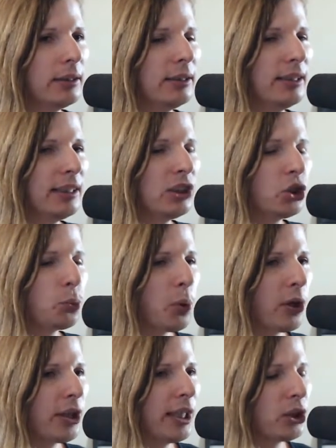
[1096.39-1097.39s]
this is
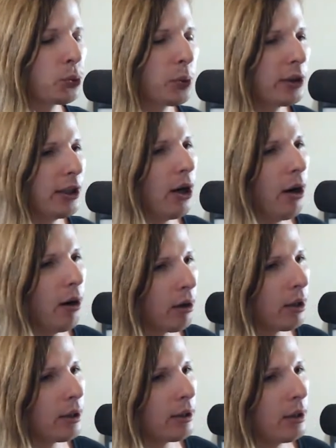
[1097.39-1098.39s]
where it gets really
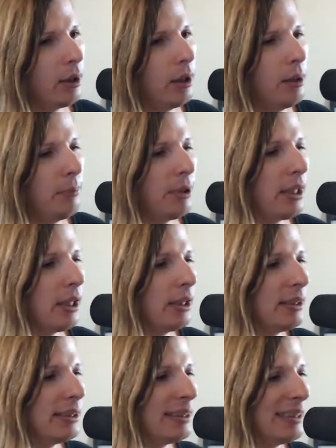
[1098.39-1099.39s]
hard
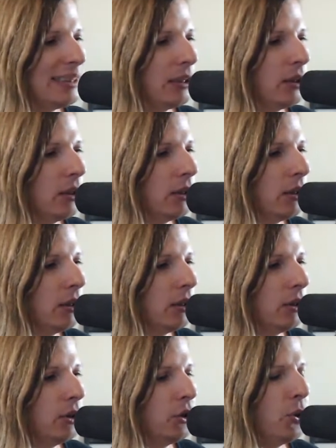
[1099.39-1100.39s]
because
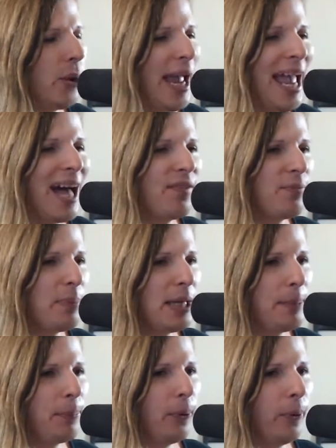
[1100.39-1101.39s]
you have
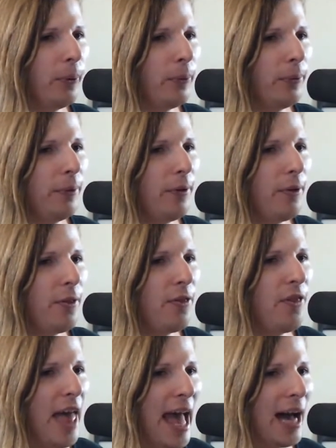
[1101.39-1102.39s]
people
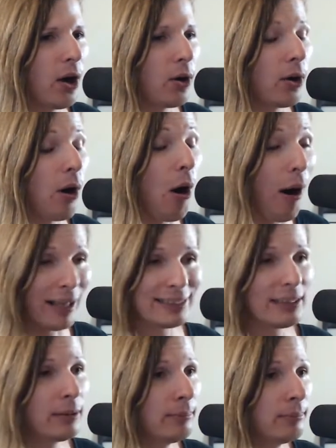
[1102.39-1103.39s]
that are
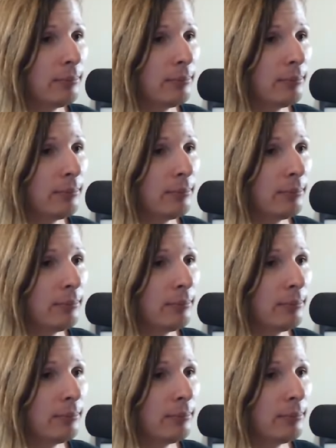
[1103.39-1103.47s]
awesome